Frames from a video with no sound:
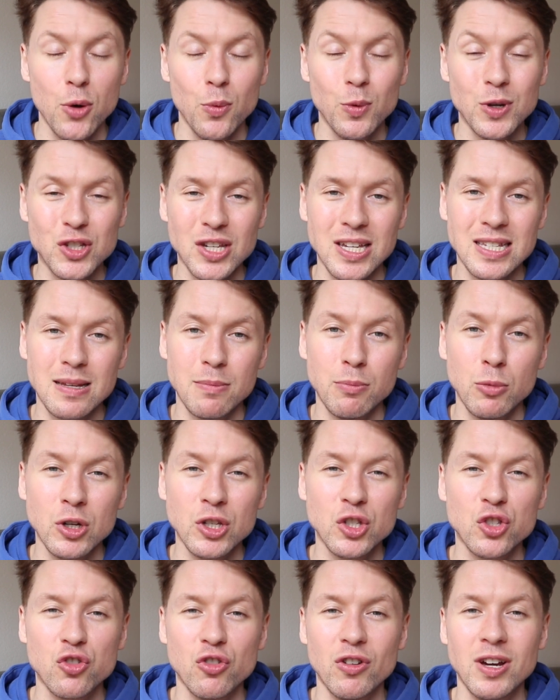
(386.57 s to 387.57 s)
which is a
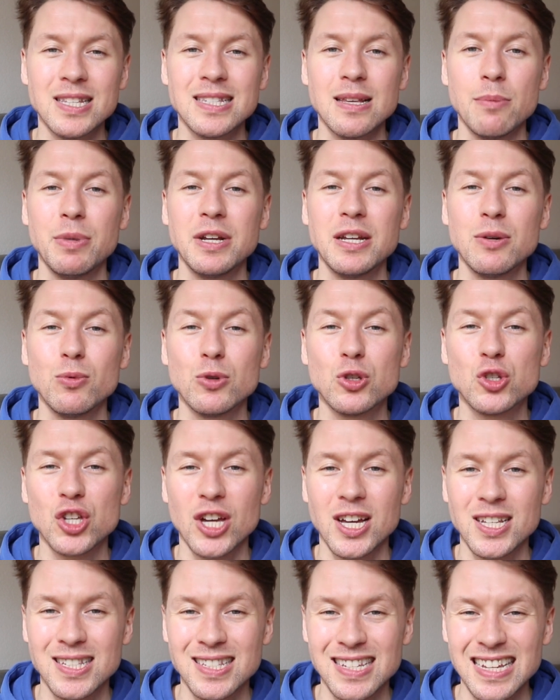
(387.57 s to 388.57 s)
moisturizer, but
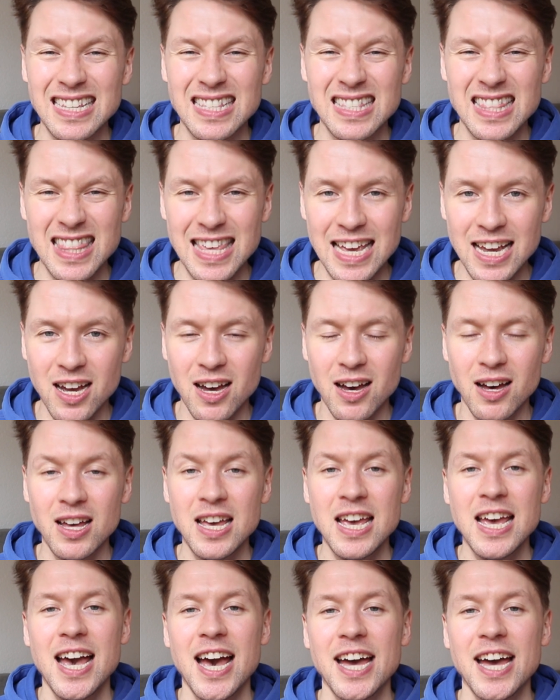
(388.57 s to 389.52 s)
it's thicker